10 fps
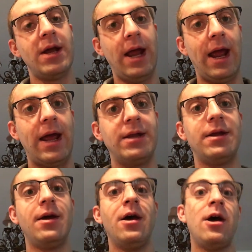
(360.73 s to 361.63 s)

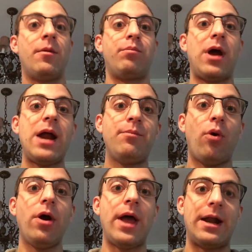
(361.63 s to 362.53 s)
And Brian
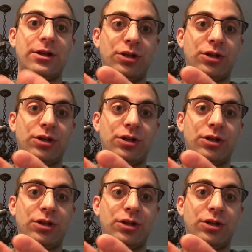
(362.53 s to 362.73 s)
Boyle had a